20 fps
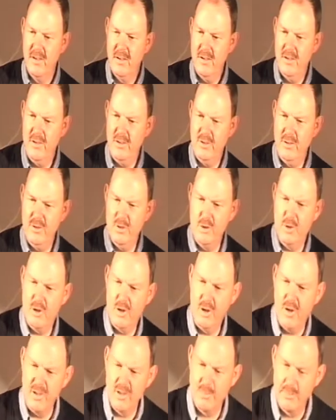you
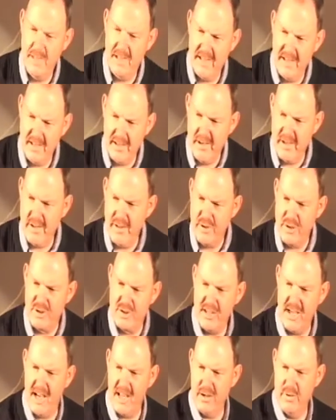cause me to get out of the
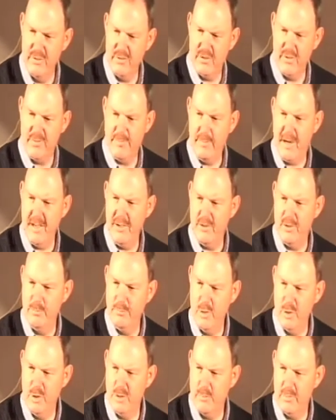shallows of my
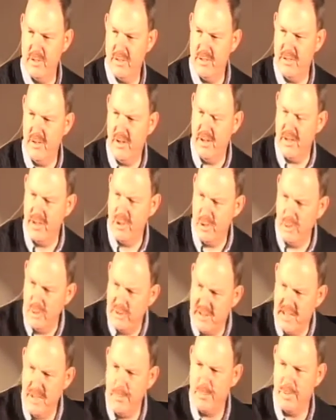communion with God and go
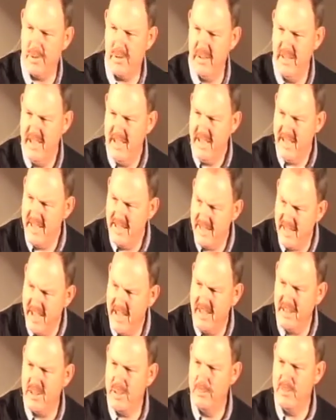deeper into
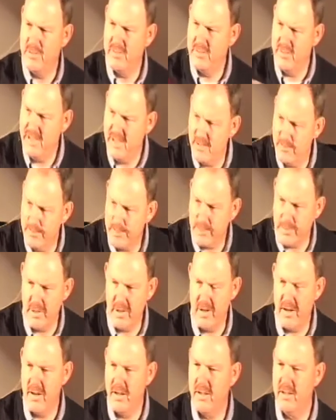intimacy and
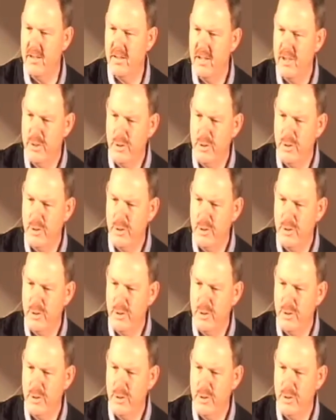prayer.